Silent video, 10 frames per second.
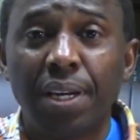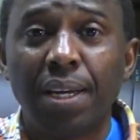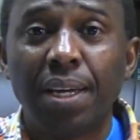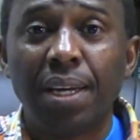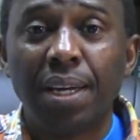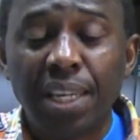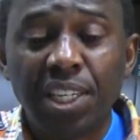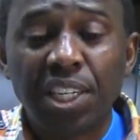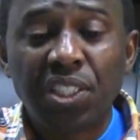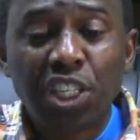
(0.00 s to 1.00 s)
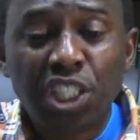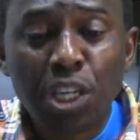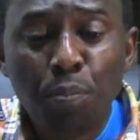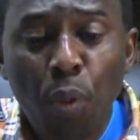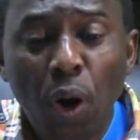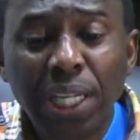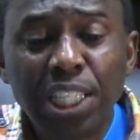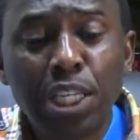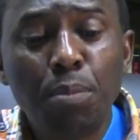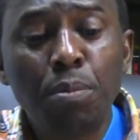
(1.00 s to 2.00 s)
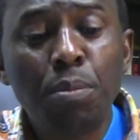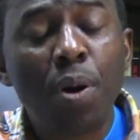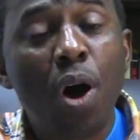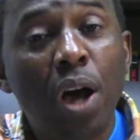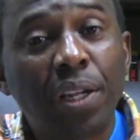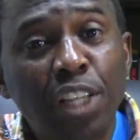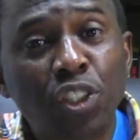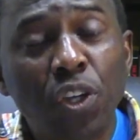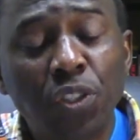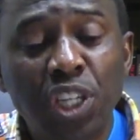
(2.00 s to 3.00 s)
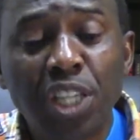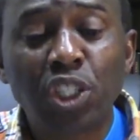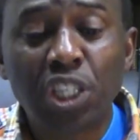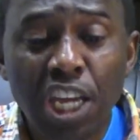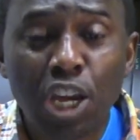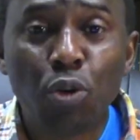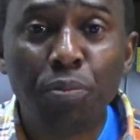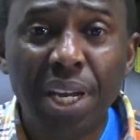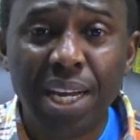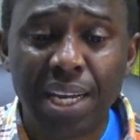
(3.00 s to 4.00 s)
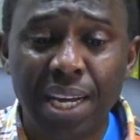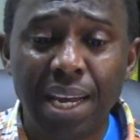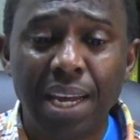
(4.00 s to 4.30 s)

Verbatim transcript: It is a symbolism that suggests humility